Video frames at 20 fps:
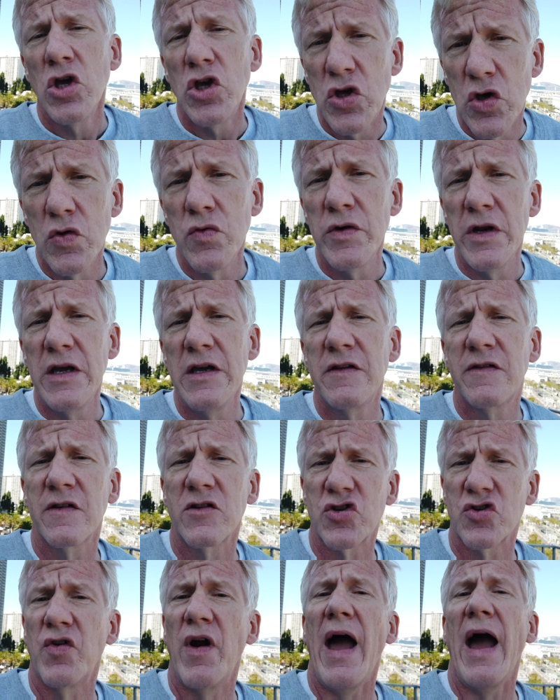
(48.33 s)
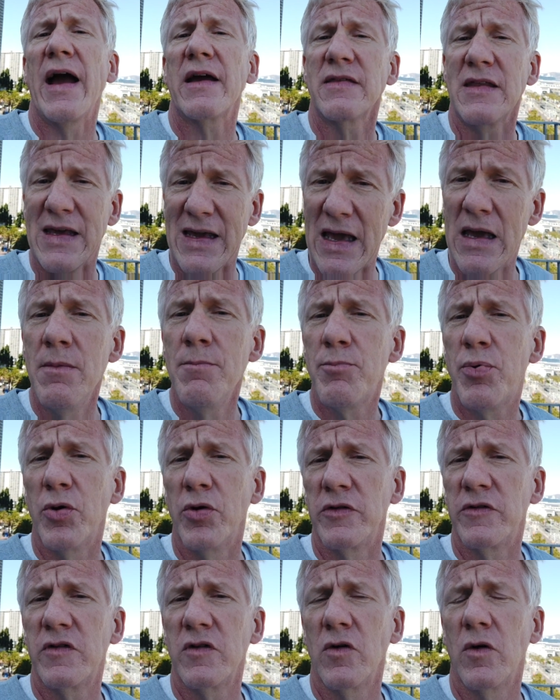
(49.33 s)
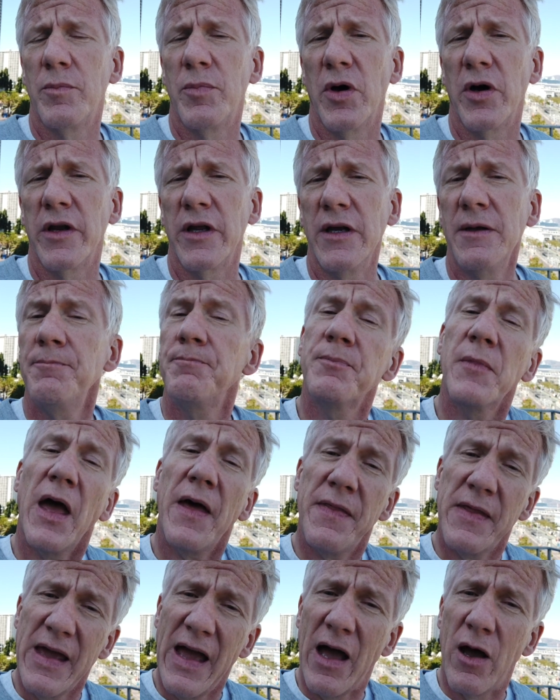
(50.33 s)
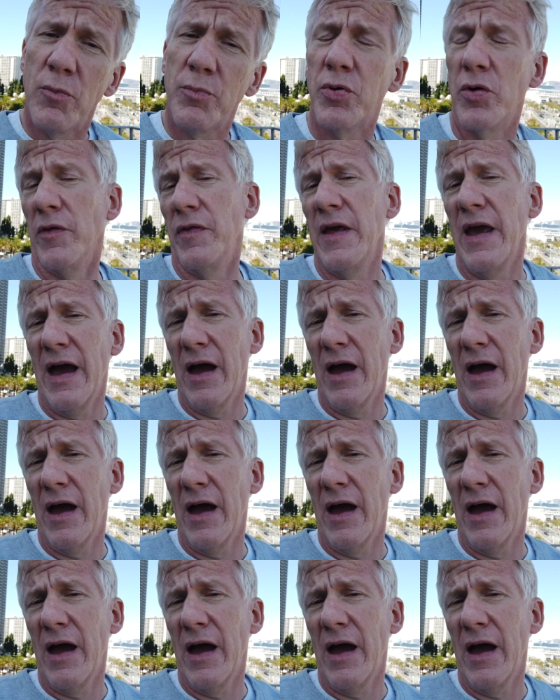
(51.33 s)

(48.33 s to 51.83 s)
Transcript: you need to track the input to your body and the output.